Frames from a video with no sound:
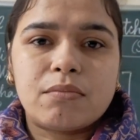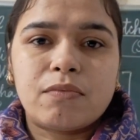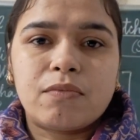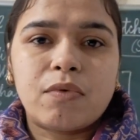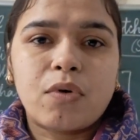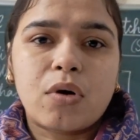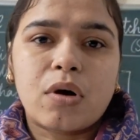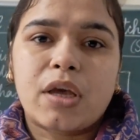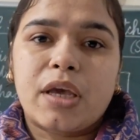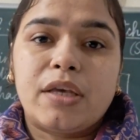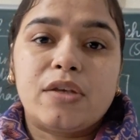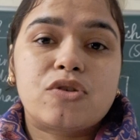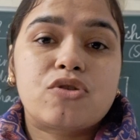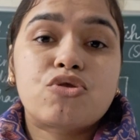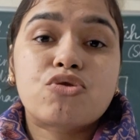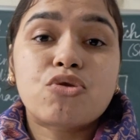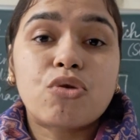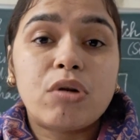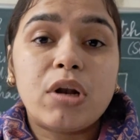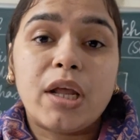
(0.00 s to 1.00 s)
walking,
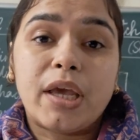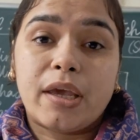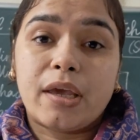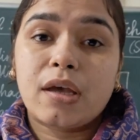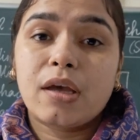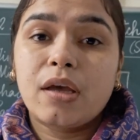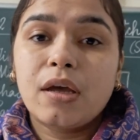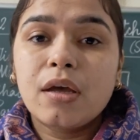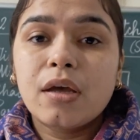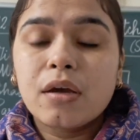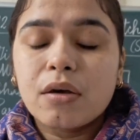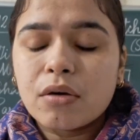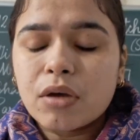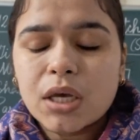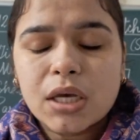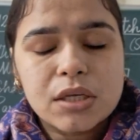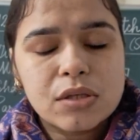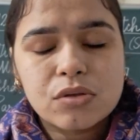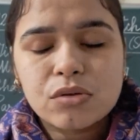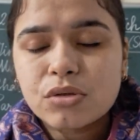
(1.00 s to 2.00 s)
strolling.
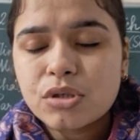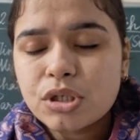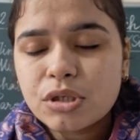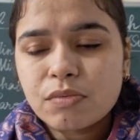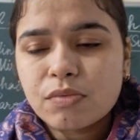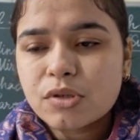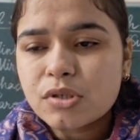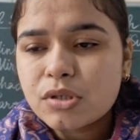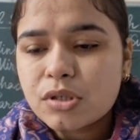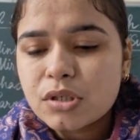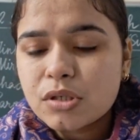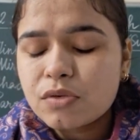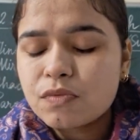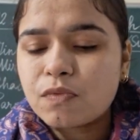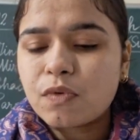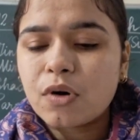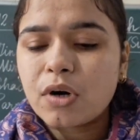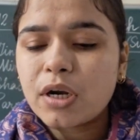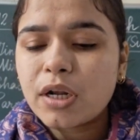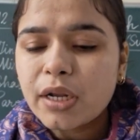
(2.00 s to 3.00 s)
Okay, so she was just
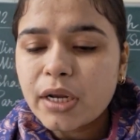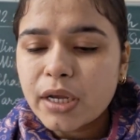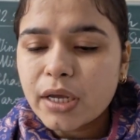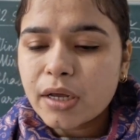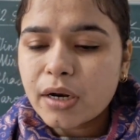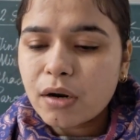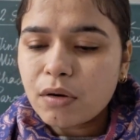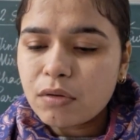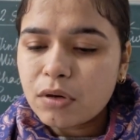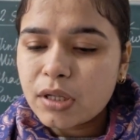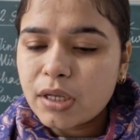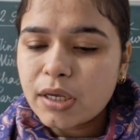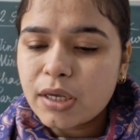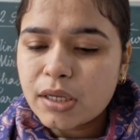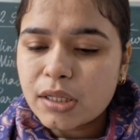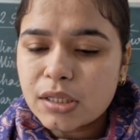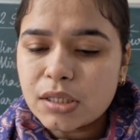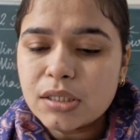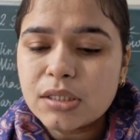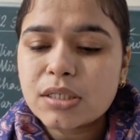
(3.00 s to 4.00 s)
wandering around the
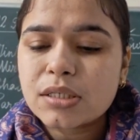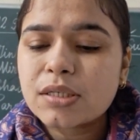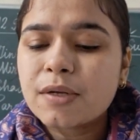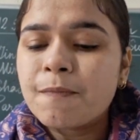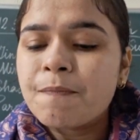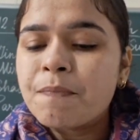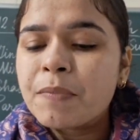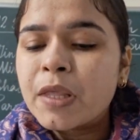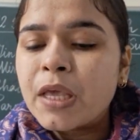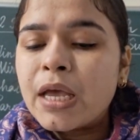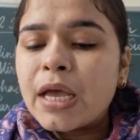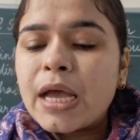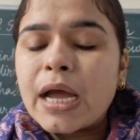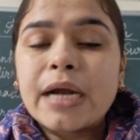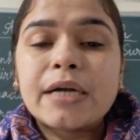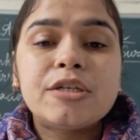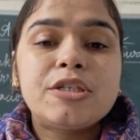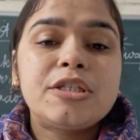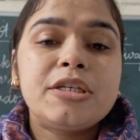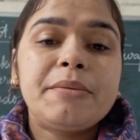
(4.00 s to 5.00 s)
hills,
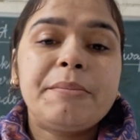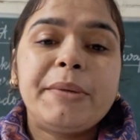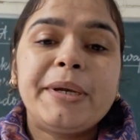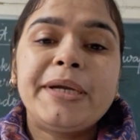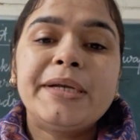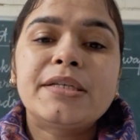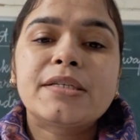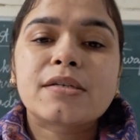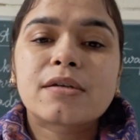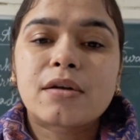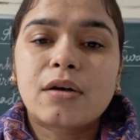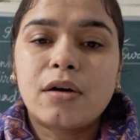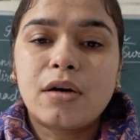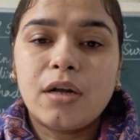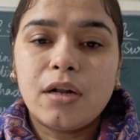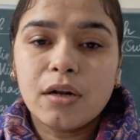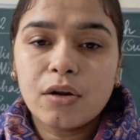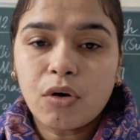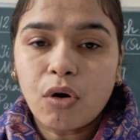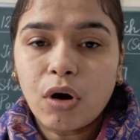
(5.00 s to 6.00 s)
and she meets a
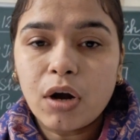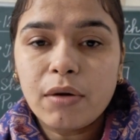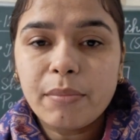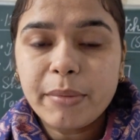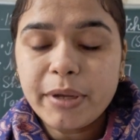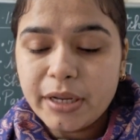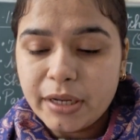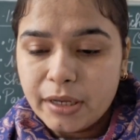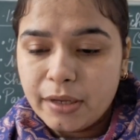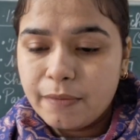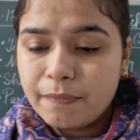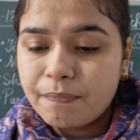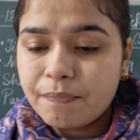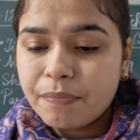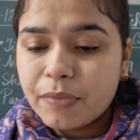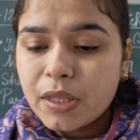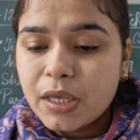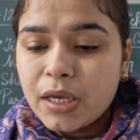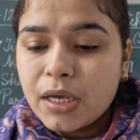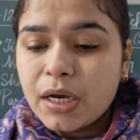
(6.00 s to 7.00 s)
girl called Miri,
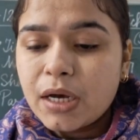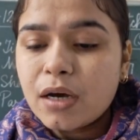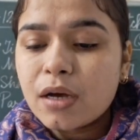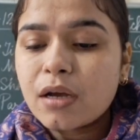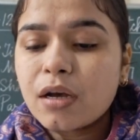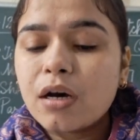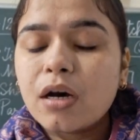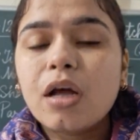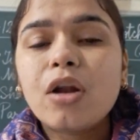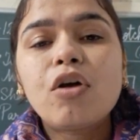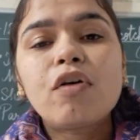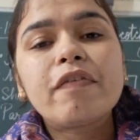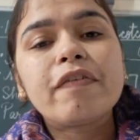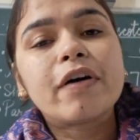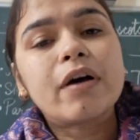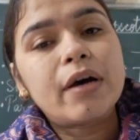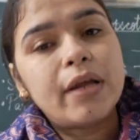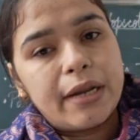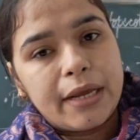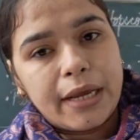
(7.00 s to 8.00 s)
a girl of
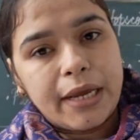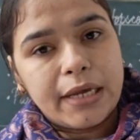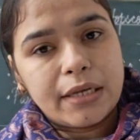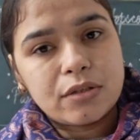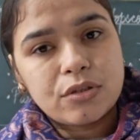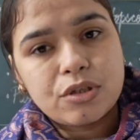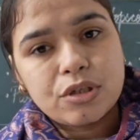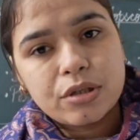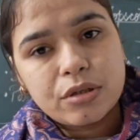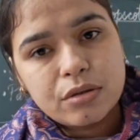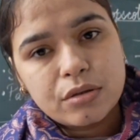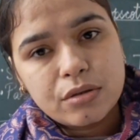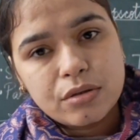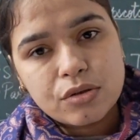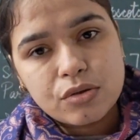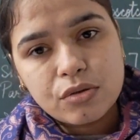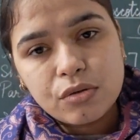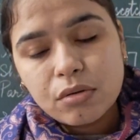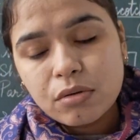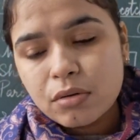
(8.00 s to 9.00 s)
her age.
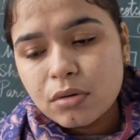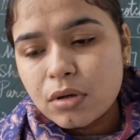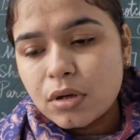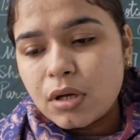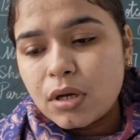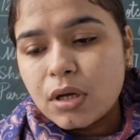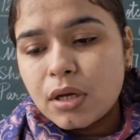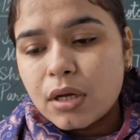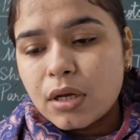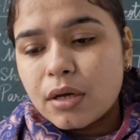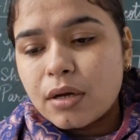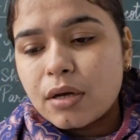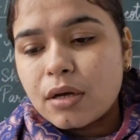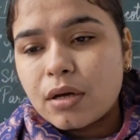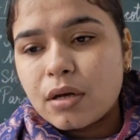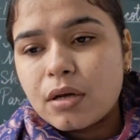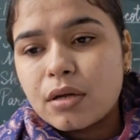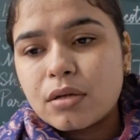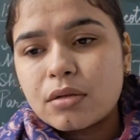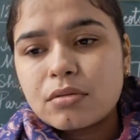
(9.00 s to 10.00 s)
So,
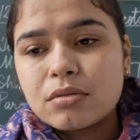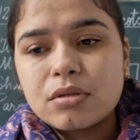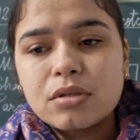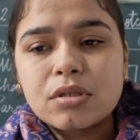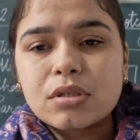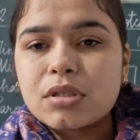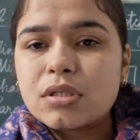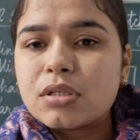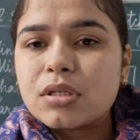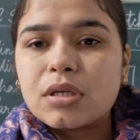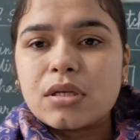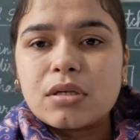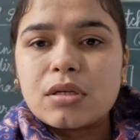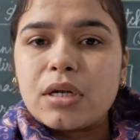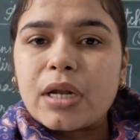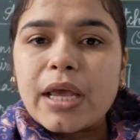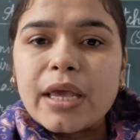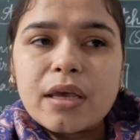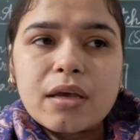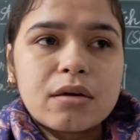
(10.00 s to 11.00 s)
just
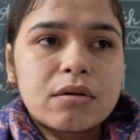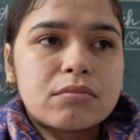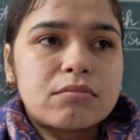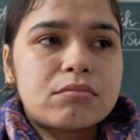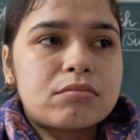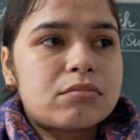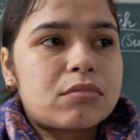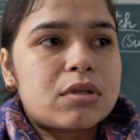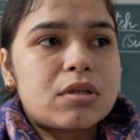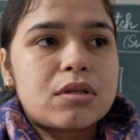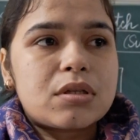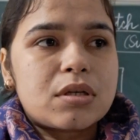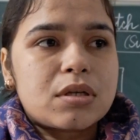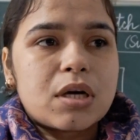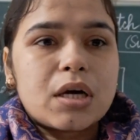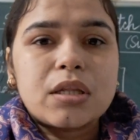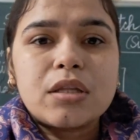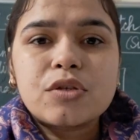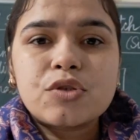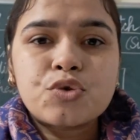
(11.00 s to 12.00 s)
like the
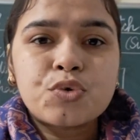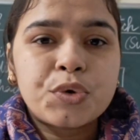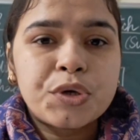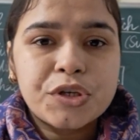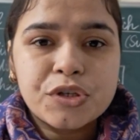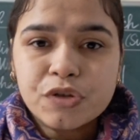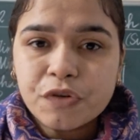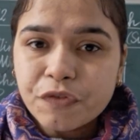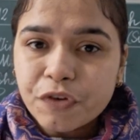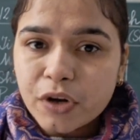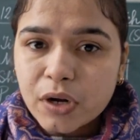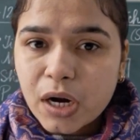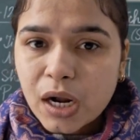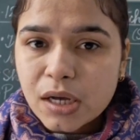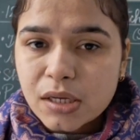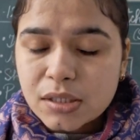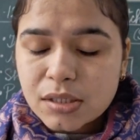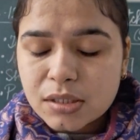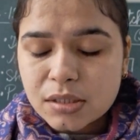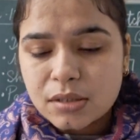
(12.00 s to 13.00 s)
other students of your
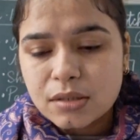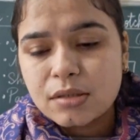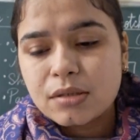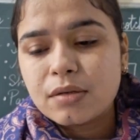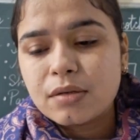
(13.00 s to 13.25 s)
class,